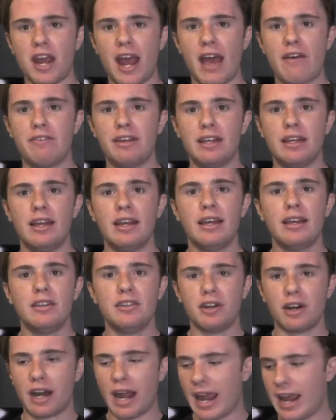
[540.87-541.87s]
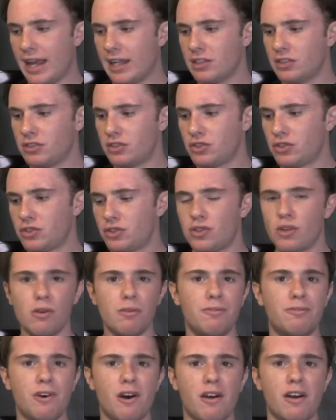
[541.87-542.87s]
having your hands
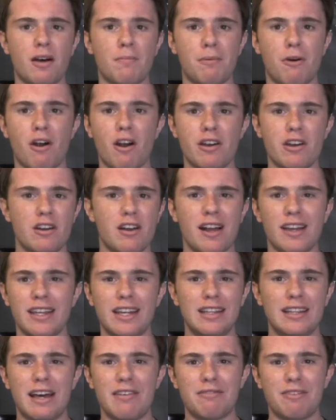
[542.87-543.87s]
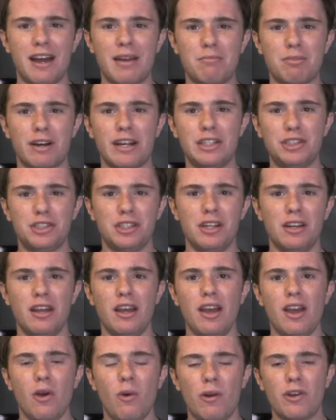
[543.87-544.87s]
so far apart. You're not getting that vibration
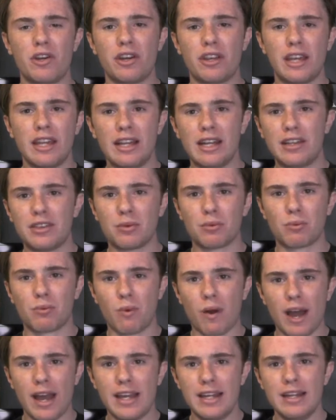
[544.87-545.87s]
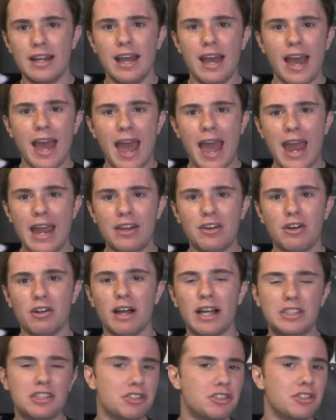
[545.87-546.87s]
when you're getting it the right
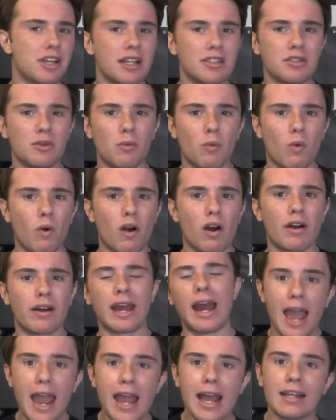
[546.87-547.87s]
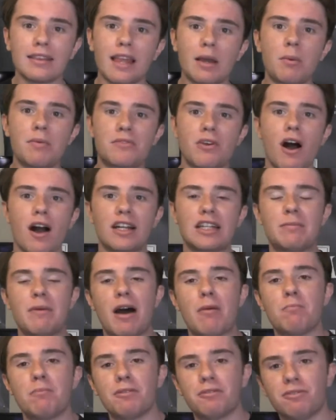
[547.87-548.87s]
angle. It just doesn't work. And like we talked
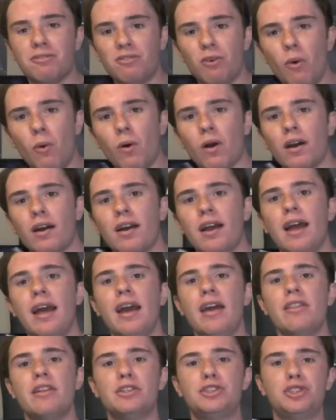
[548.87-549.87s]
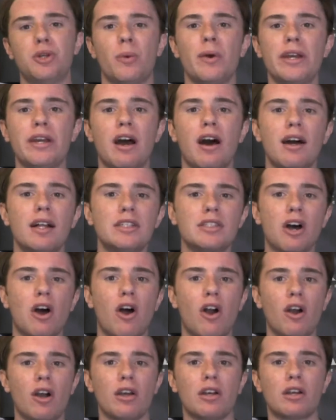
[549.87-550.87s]
about before, the Joy-Cons
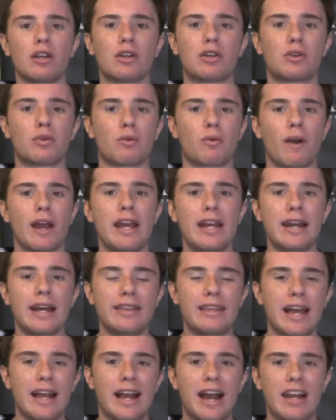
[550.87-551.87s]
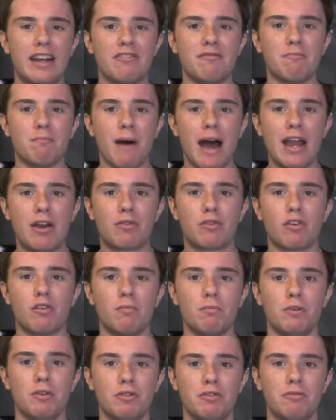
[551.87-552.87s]
aren't great at that kind of micro
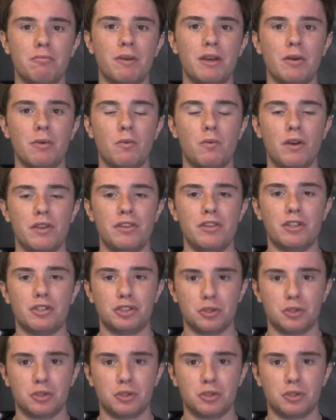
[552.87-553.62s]
movement with your